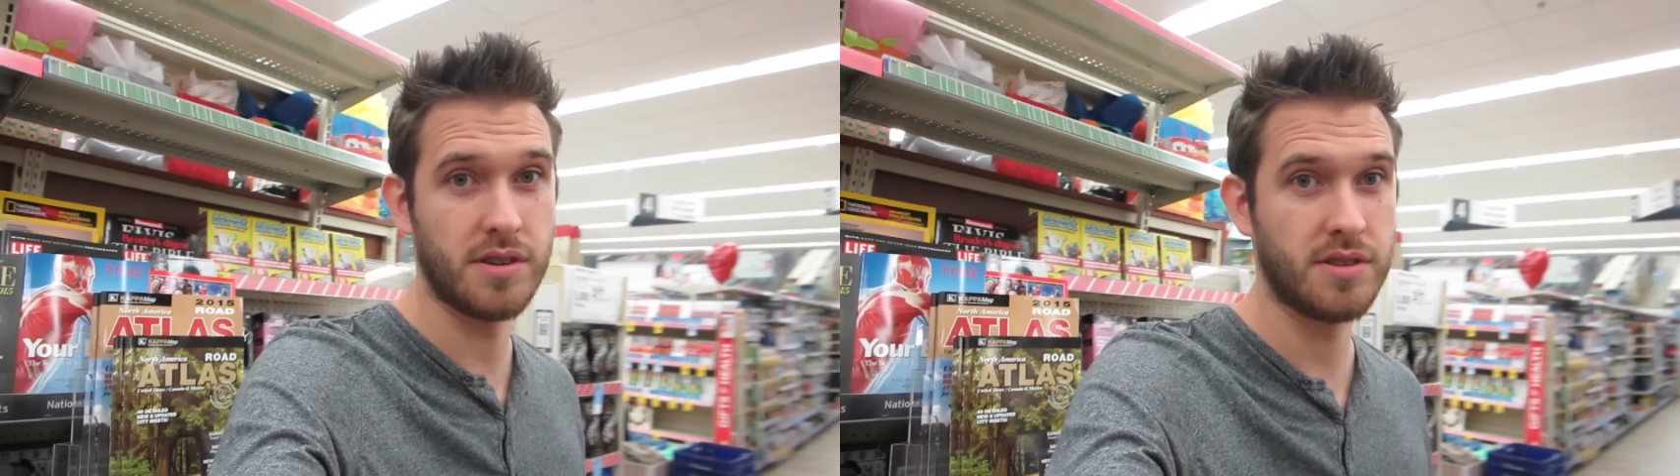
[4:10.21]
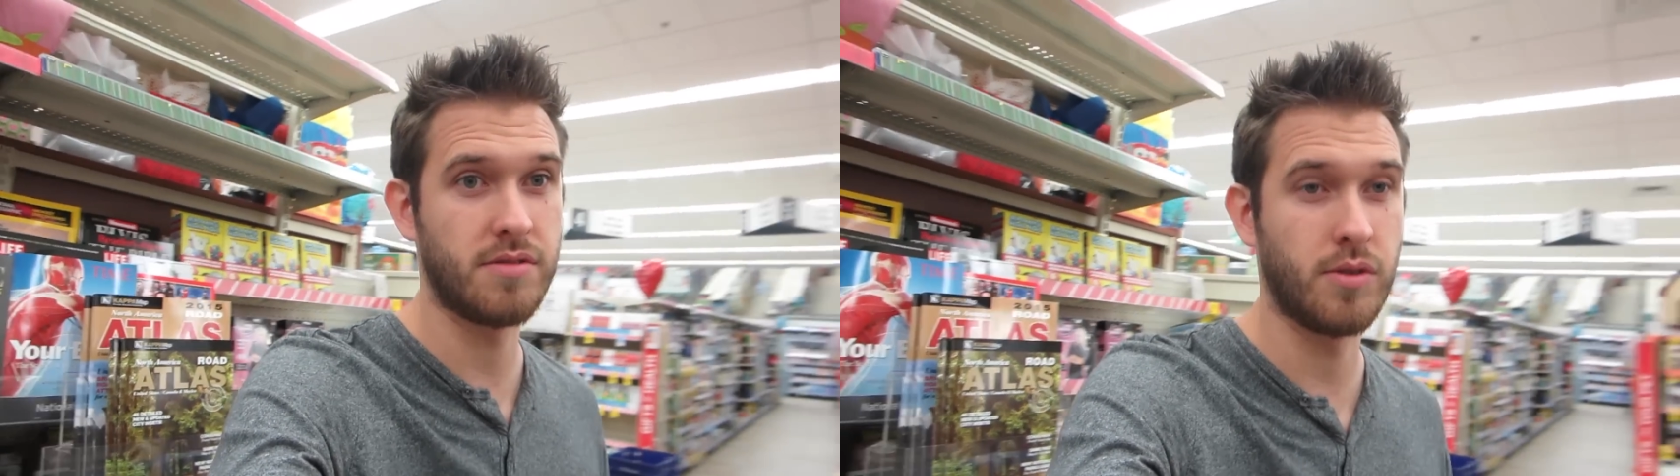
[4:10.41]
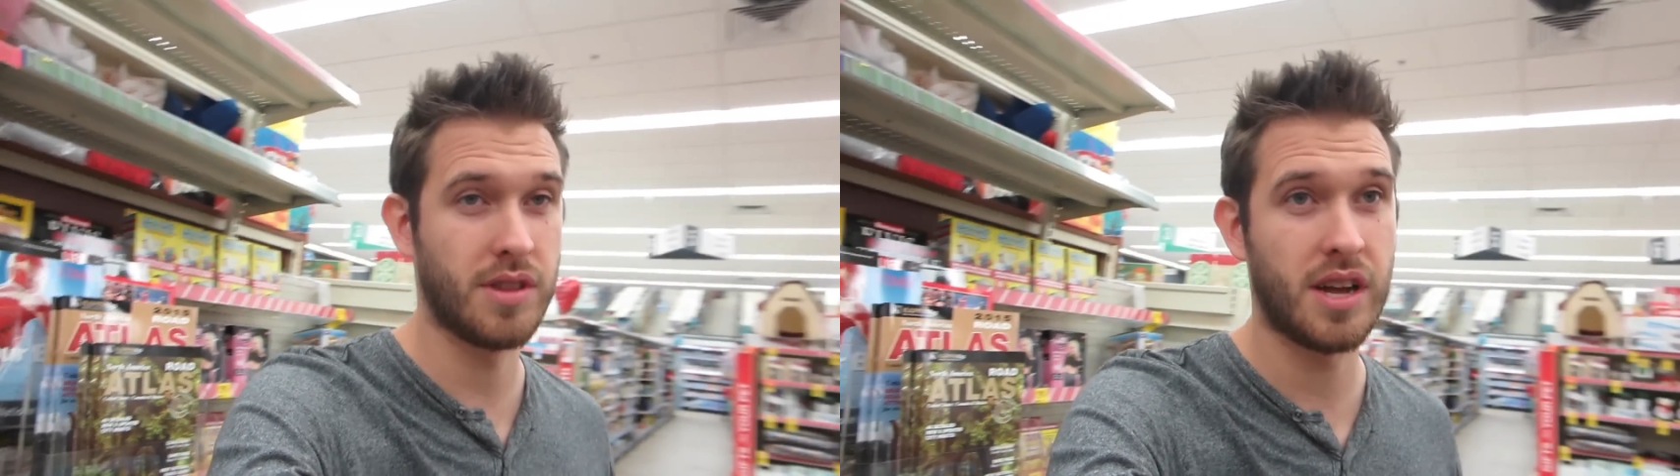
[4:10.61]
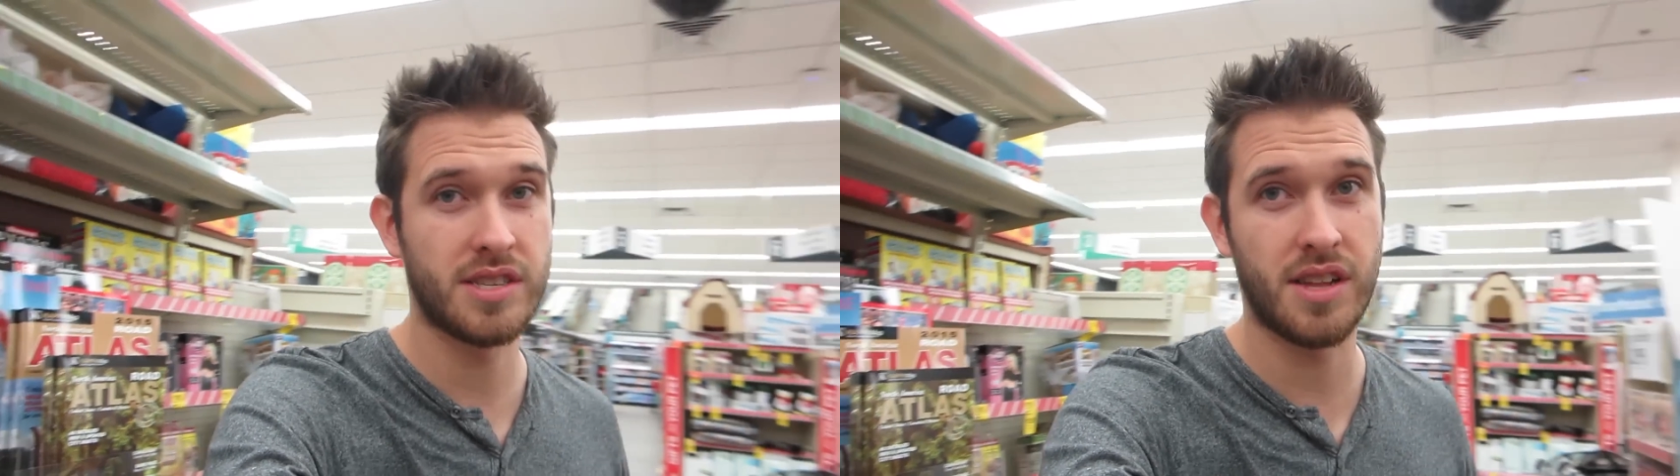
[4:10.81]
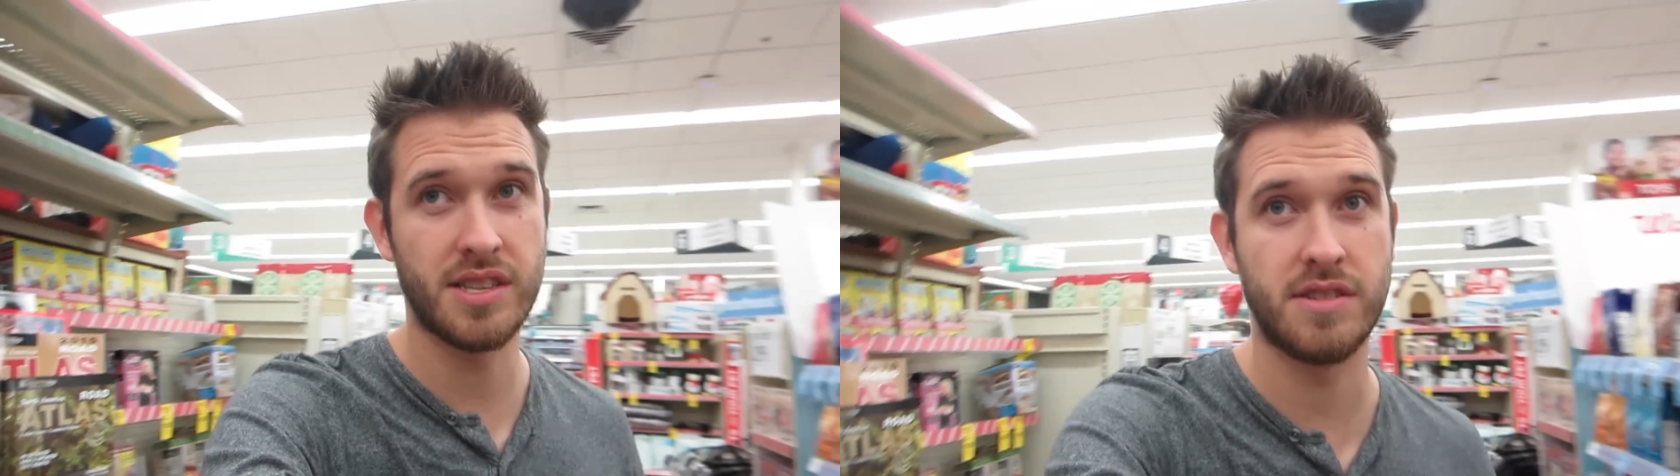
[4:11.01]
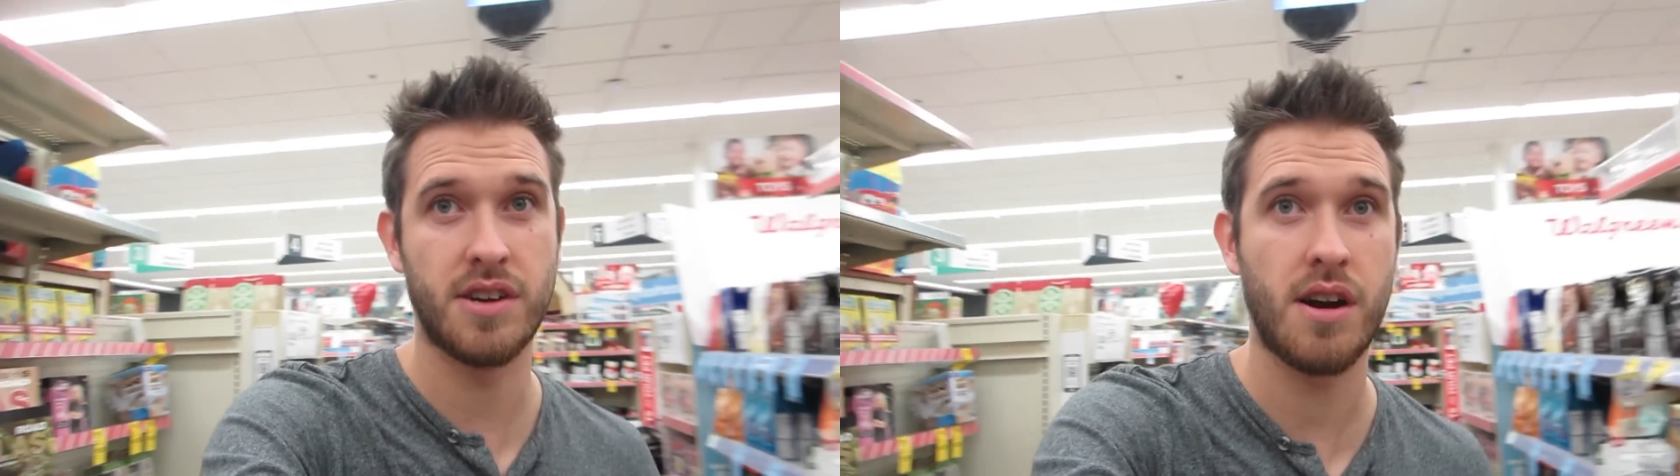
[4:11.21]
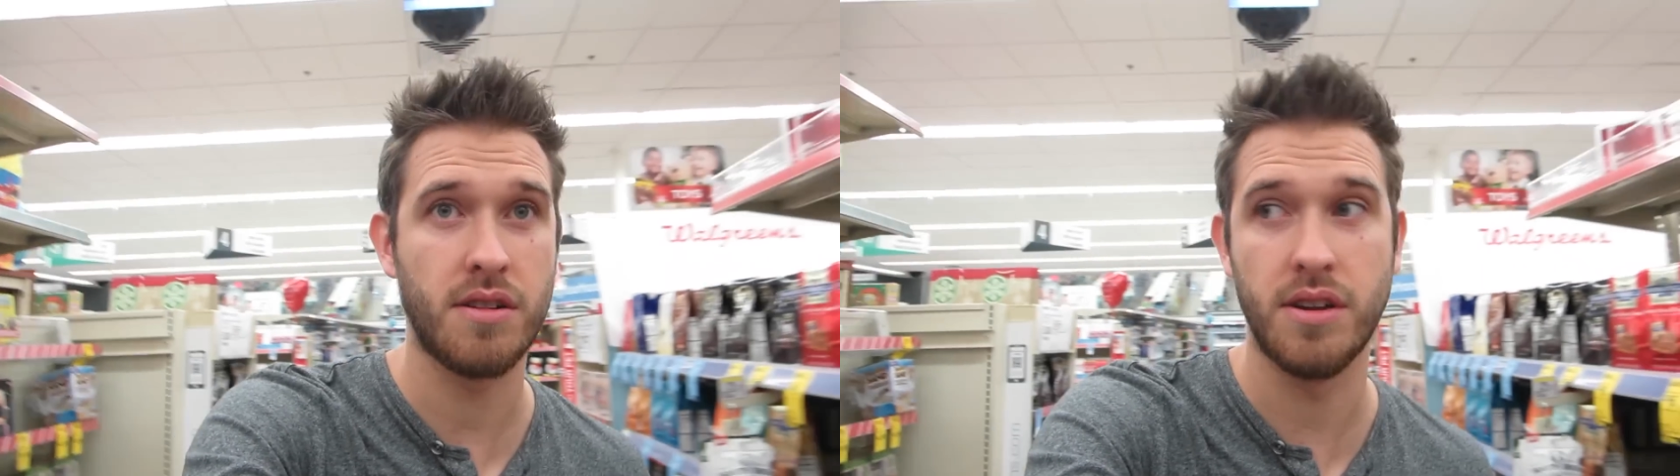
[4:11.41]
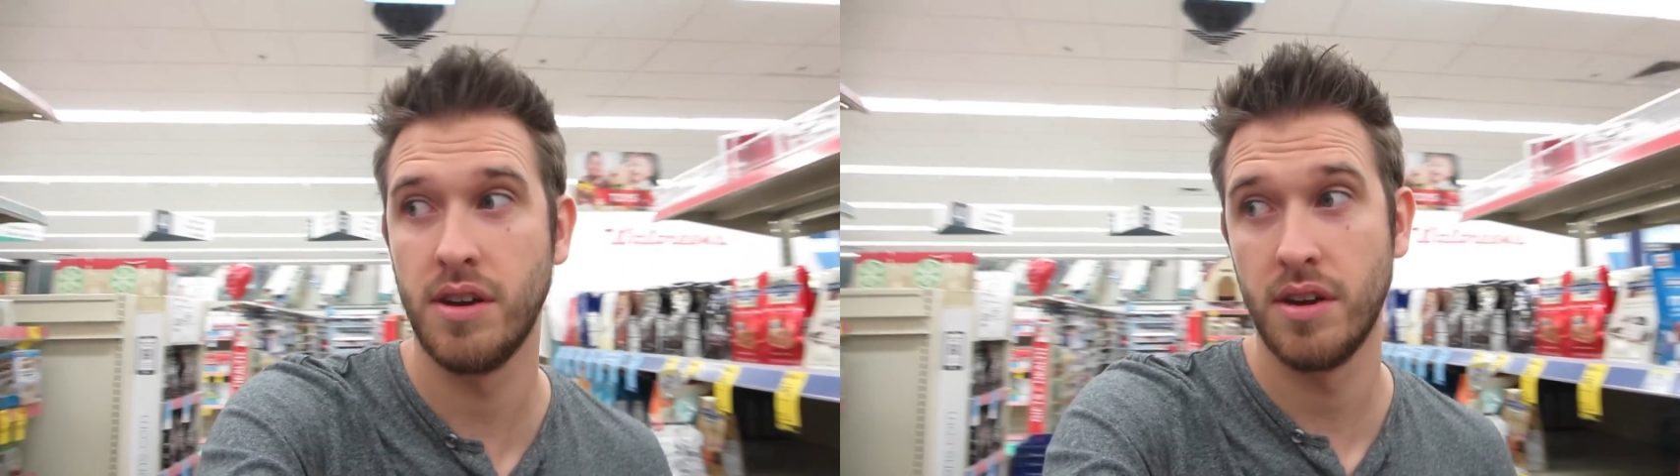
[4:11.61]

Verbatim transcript: just throw in lots and lots of chocolate.